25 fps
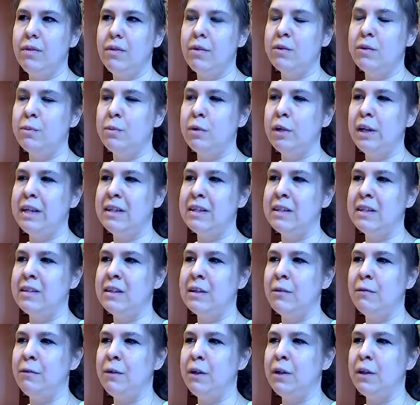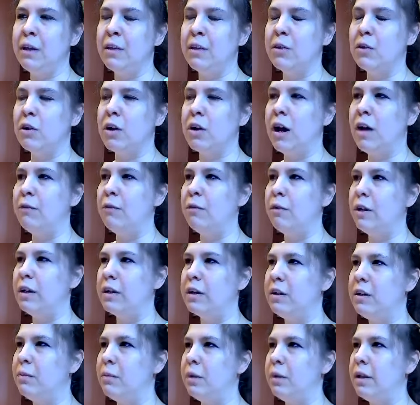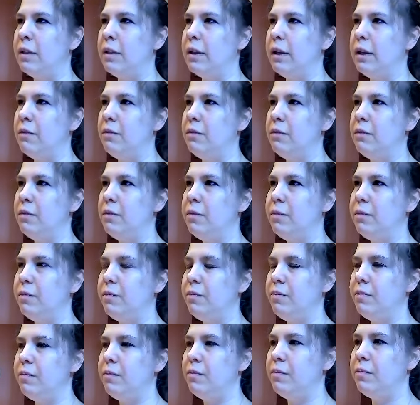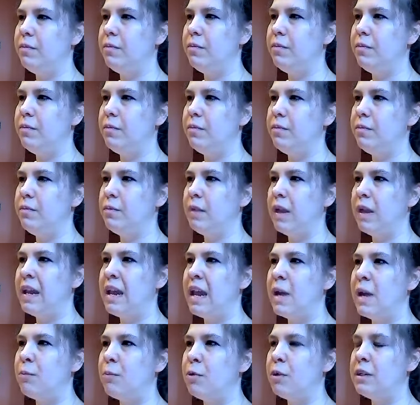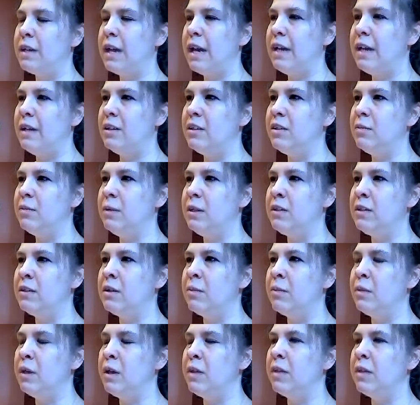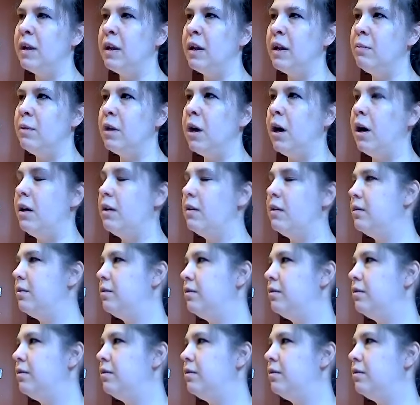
those places that feel like they're conflict in my life. I can't pretend to be something that I'm not.